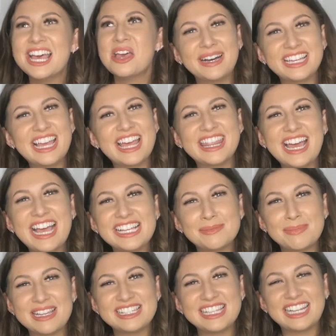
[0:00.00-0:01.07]
but yeah that is
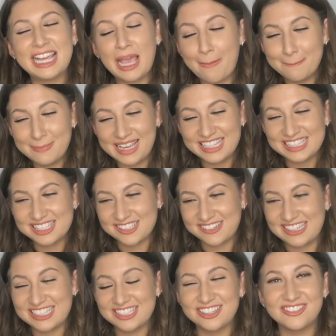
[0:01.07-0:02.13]
basically me
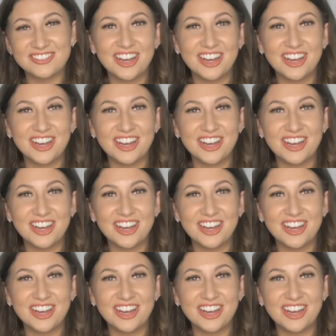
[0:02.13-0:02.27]
scratching off